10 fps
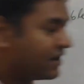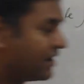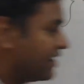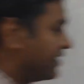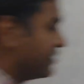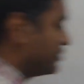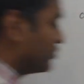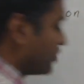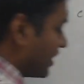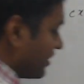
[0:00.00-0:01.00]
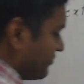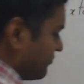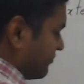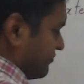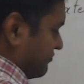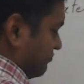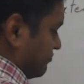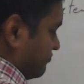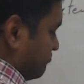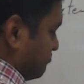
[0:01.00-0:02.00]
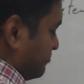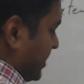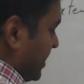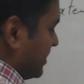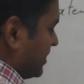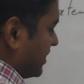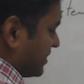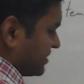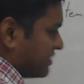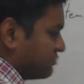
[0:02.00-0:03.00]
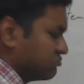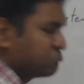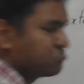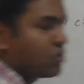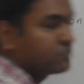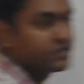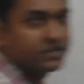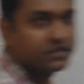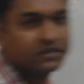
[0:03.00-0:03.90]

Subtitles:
and you have anything, some object.